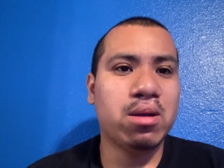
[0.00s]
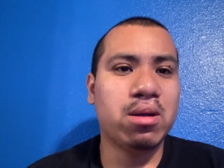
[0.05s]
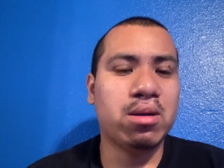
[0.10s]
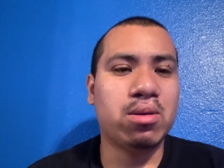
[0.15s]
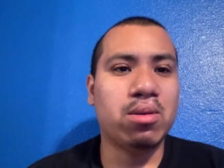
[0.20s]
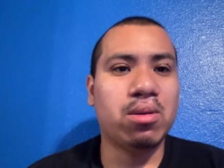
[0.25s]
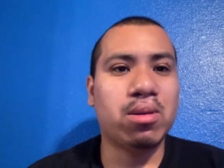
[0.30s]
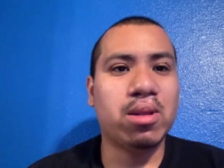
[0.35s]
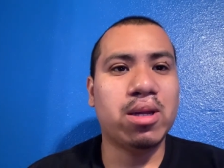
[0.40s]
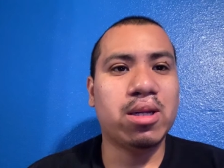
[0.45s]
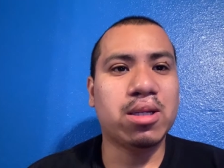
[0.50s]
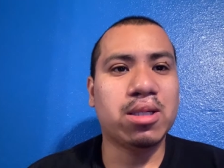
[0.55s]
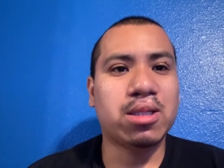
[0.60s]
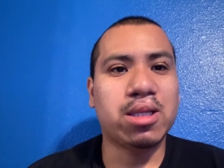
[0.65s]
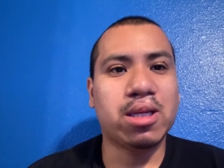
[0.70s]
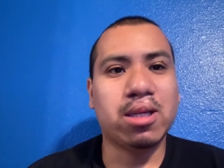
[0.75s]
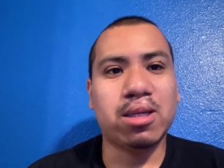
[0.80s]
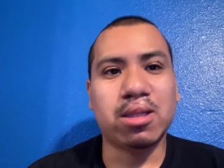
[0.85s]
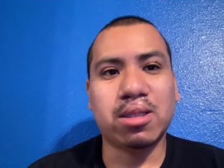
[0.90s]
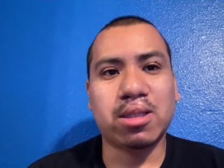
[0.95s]
Don't let it
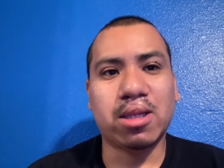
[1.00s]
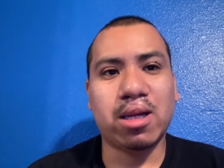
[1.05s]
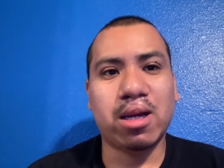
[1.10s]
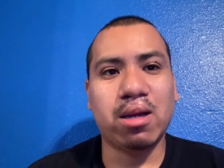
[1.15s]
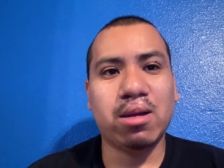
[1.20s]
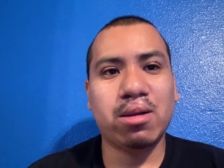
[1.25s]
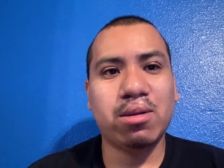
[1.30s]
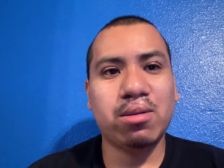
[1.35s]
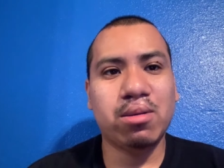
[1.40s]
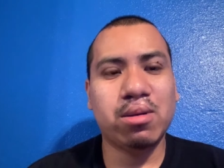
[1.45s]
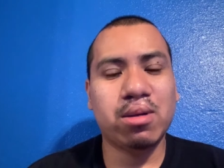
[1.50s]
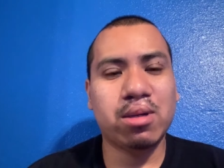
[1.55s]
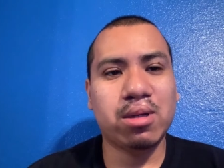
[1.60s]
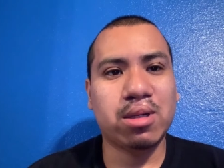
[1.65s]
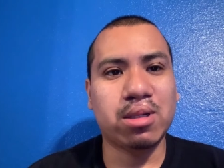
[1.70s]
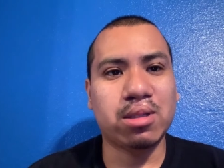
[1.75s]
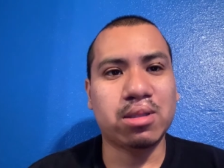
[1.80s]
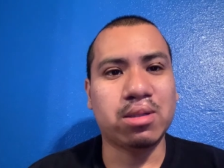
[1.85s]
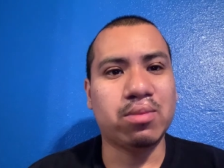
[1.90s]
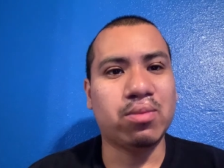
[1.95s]
stay inside you,
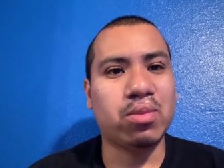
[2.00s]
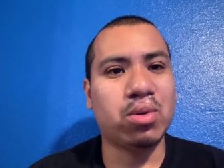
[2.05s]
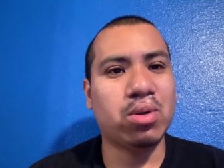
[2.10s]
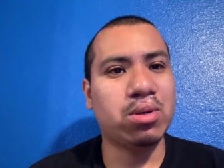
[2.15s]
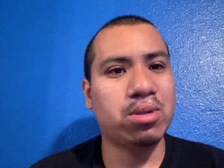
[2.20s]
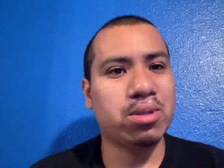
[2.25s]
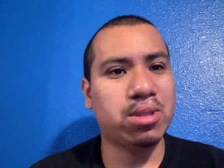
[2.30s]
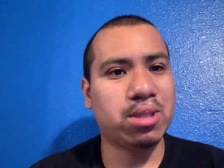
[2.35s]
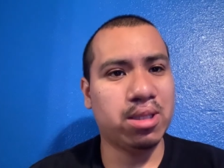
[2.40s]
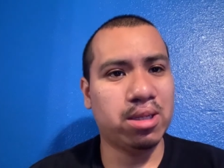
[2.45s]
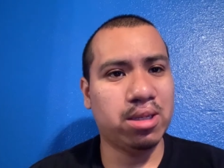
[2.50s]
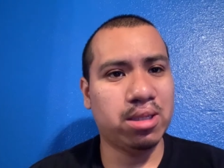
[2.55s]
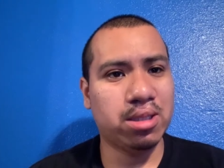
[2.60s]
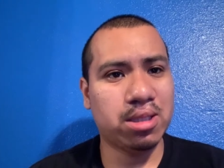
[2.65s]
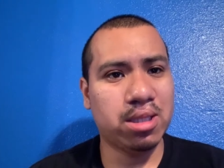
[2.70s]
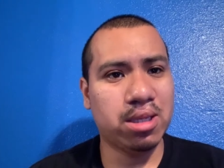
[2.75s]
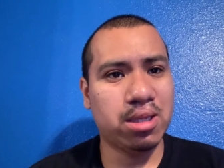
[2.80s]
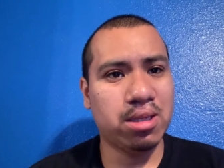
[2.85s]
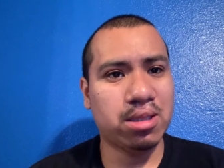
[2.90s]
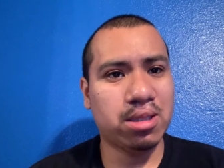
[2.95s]
because the more you let it
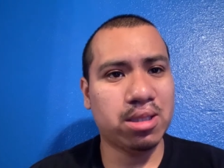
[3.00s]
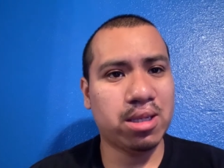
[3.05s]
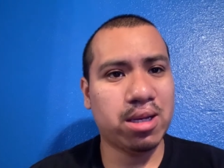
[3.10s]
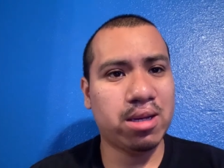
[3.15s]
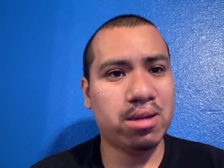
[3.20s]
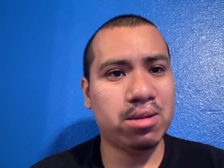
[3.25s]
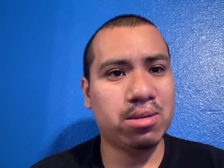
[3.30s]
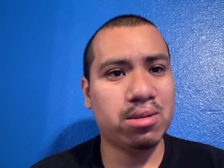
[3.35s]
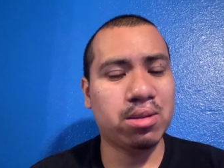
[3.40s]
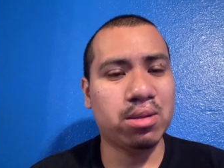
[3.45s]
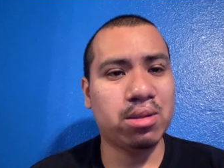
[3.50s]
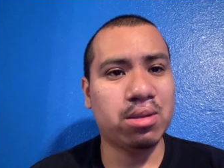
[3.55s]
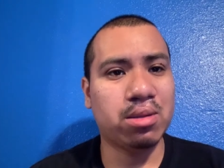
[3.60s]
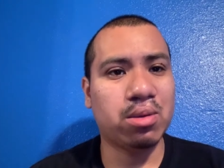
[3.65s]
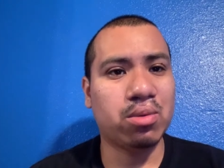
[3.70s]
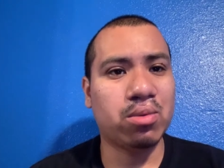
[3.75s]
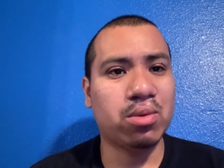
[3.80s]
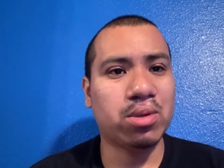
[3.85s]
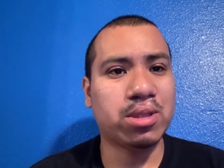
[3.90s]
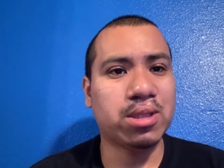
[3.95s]
stay inside you,
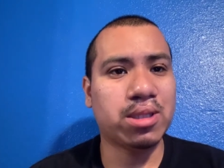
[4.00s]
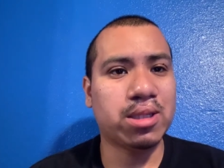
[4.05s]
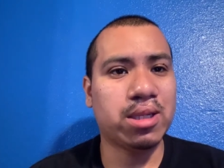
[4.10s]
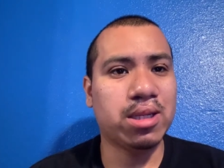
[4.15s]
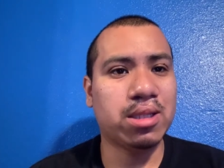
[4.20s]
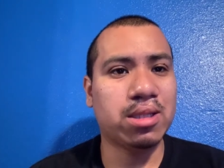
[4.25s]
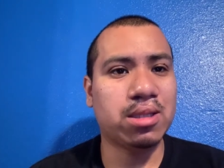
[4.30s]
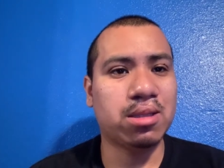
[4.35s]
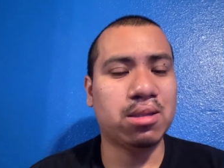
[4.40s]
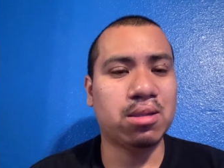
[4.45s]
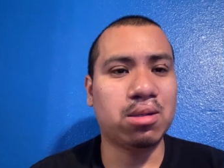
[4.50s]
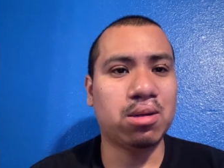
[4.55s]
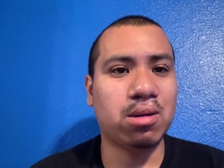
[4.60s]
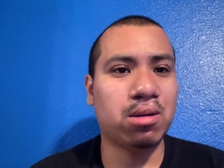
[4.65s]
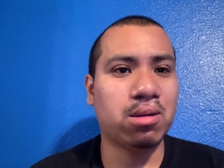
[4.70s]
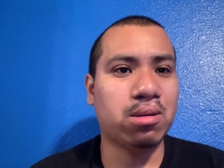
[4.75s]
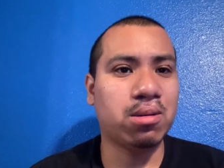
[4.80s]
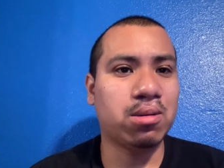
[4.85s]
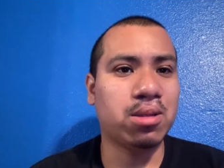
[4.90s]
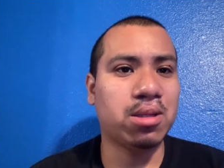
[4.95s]
the worse it gets and the
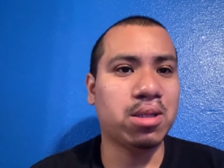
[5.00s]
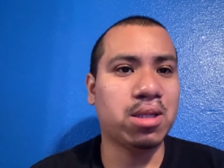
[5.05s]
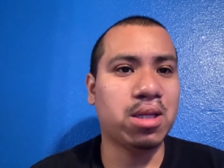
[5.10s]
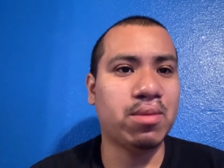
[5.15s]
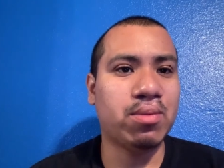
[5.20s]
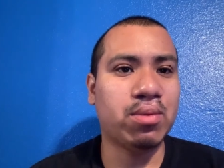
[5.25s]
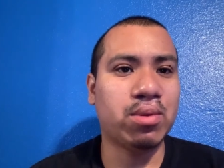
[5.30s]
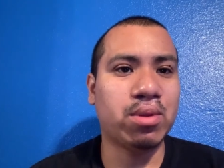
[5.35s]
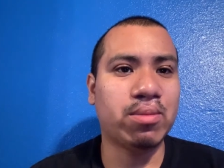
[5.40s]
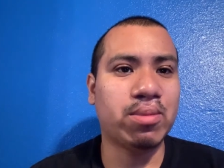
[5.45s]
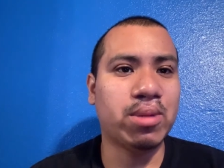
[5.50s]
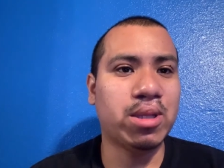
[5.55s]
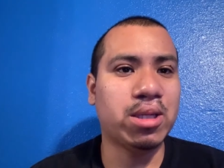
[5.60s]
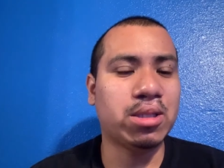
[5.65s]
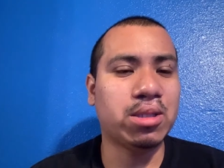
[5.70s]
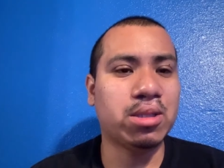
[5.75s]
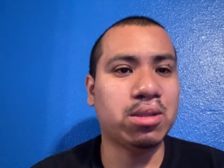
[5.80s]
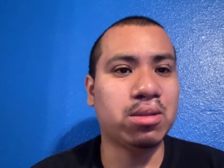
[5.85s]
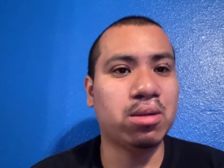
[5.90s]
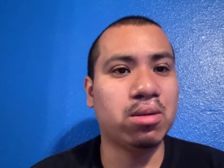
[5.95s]
darker and the deeper the
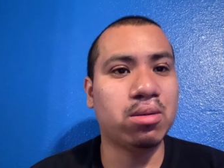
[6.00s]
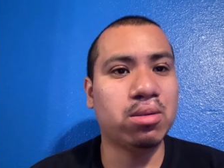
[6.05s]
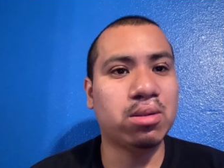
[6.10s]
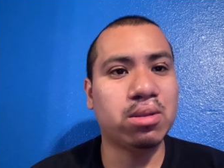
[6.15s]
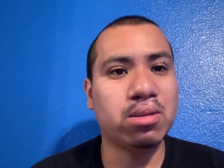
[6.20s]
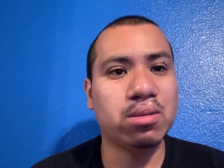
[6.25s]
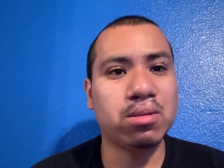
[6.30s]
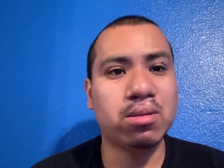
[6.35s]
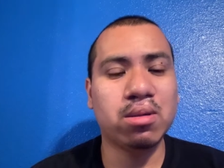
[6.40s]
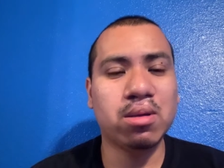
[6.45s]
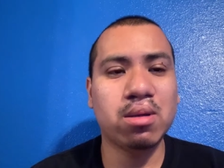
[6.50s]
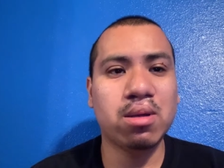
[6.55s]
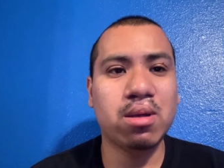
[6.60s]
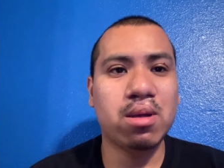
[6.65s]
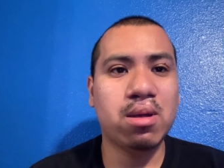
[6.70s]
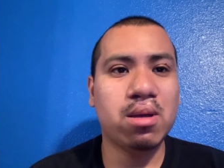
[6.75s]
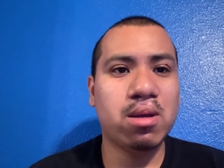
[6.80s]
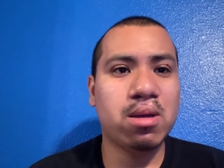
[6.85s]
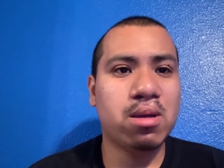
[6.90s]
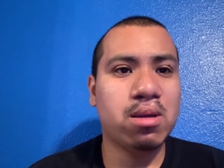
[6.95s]
place you go to.
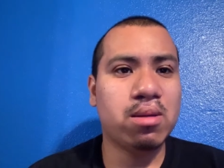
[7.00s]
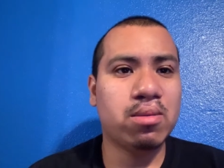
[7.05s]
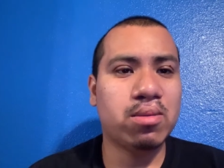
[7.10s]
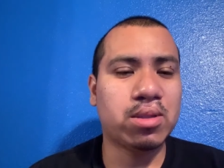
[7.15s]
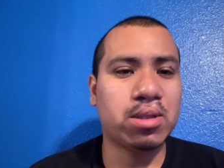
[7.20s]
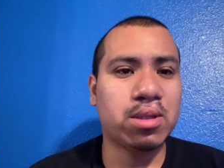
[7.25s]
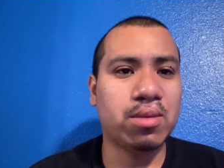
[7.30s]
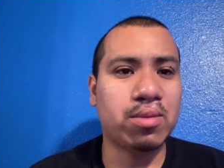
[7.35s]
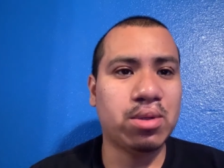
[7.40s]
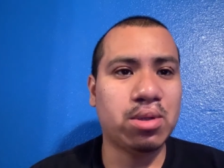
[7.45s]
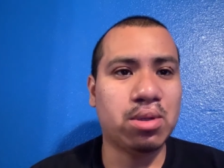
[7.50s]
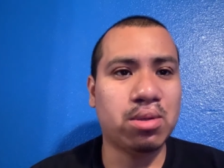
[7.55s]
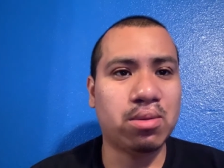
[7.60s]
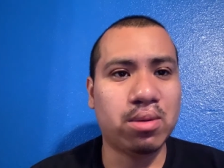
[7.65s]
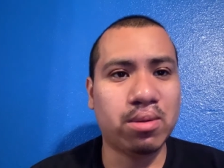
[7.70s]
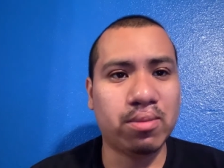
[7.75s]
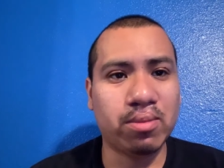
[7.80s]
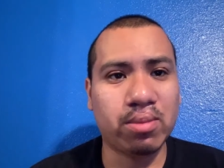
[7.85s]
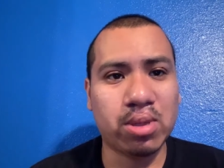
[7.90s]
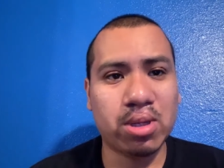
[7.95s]
For some of you know what
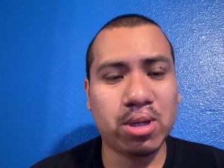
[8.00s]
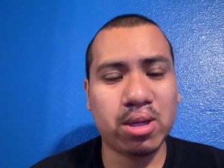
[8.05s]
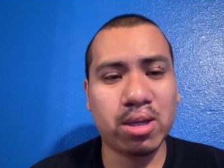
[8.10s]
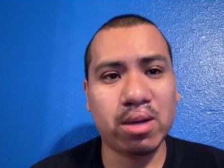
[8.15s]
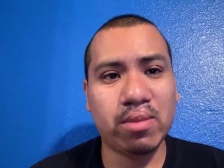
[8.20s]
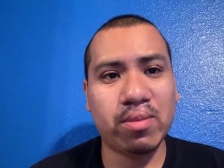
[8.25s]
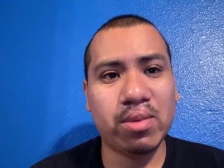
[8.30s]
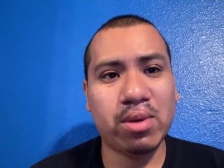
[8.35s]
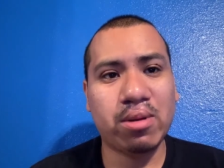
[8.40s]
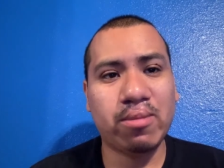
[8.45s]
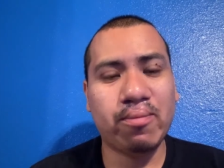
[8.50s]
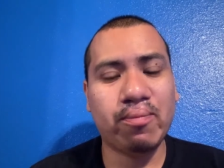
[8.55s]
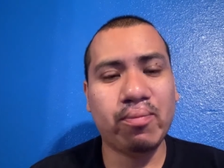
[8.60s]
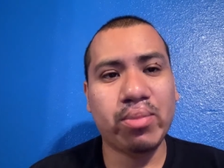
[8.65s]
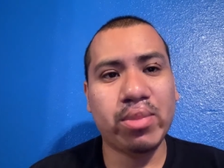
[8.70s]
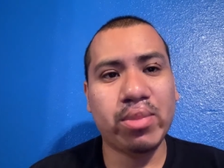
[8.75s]
I'm talking about.